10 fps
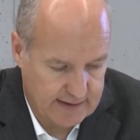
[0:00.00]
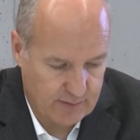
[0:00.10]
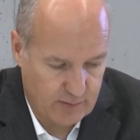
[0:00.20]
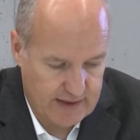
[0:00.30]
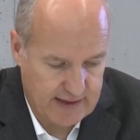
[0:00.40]

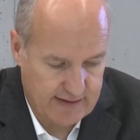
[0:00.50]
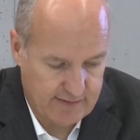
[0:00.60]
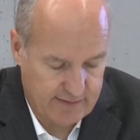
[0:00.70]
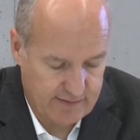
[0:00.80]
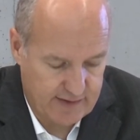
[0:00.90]
we have
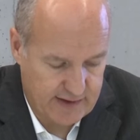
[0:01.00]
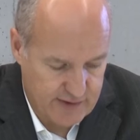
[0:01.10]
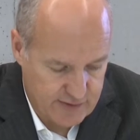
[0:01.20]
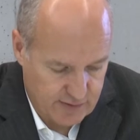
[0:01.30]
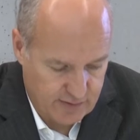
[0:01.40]
very
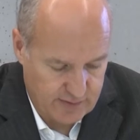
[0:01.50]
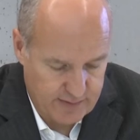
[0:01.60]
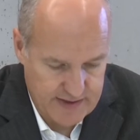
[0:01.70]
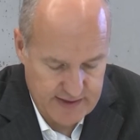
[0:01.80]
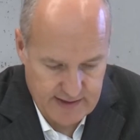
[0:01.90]
strong
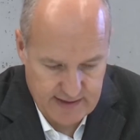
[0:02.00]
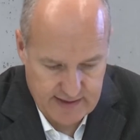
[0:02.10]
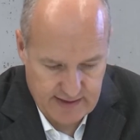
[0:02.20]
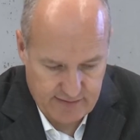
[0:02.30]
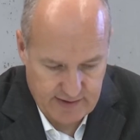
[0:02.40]
business
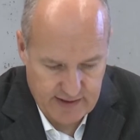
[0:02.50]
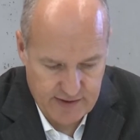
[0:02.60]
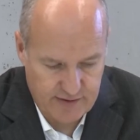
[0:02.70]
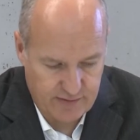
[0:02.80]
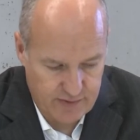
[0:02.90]
and
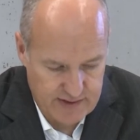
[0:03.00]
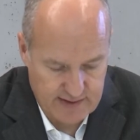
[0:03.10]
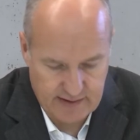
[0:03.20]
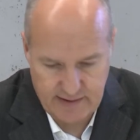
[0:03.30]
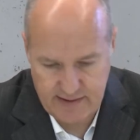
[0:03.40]
financial
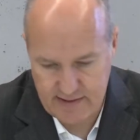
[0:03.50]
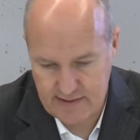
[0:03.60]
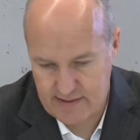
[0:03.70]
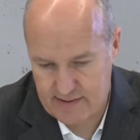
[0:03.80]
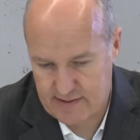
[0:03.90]

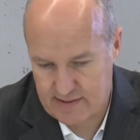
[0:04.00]
results